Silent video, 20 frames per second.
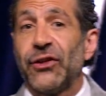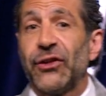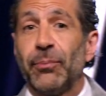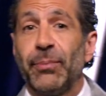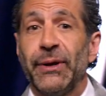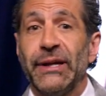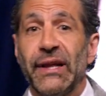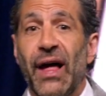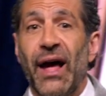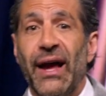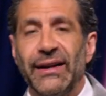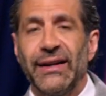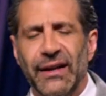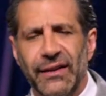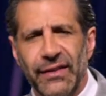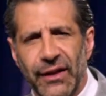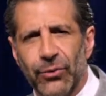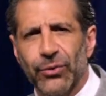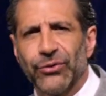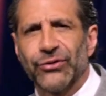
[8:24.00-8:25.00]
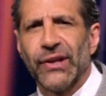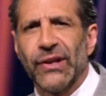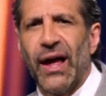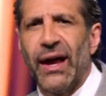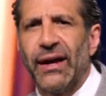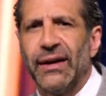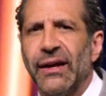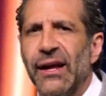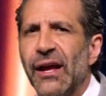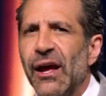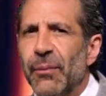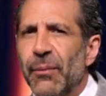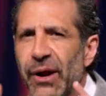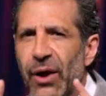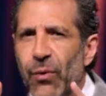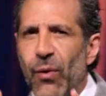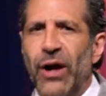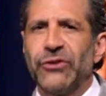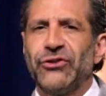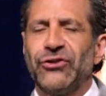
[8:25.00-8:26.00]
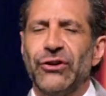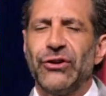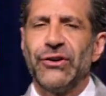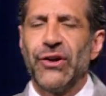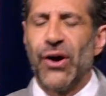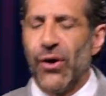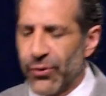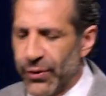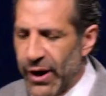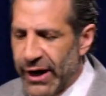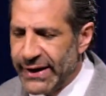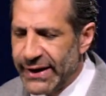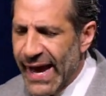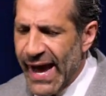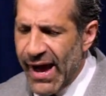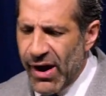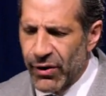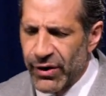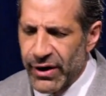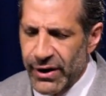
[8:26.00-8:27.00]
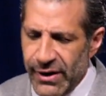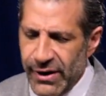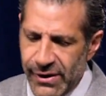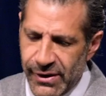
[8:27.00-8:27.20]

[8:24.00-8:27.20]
"Let there be light," and there was light. But I want you to know right now,